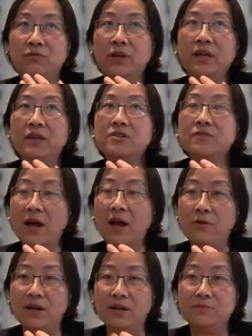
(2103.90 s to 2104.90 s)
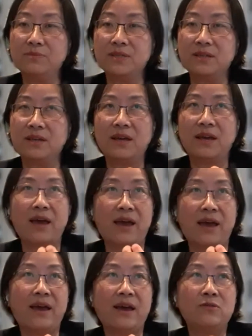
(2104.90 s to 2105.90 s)
the range of outcomes
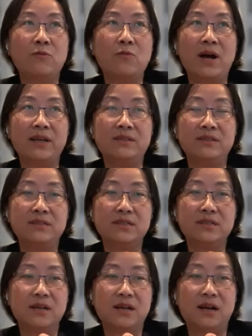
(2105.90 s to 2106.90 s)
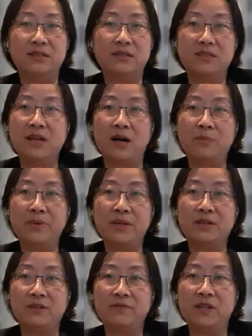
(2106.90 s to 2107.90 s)
had widened on the
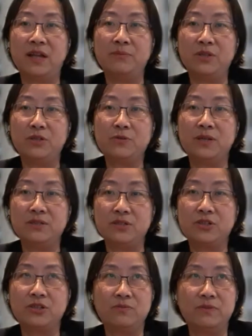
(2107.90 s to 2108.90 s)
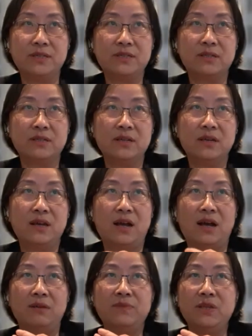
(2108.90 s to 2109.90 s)
topic of climate transition risk.
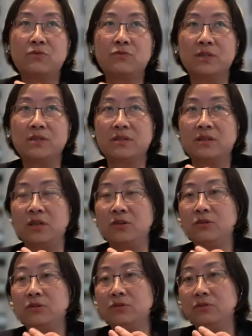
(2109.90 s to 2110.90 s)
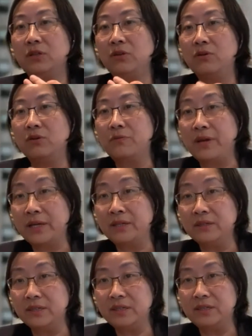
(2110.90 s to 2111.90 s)
These risks include lower
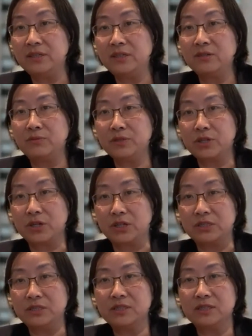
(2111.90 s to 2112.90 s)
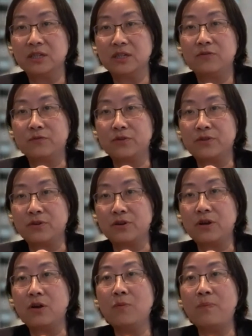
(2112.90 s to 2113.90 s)
regulated returns for their
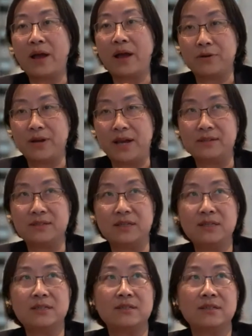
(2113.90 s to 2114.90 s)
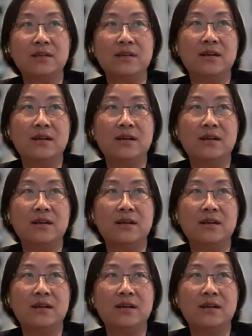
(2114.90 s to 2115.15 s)
coal power assets,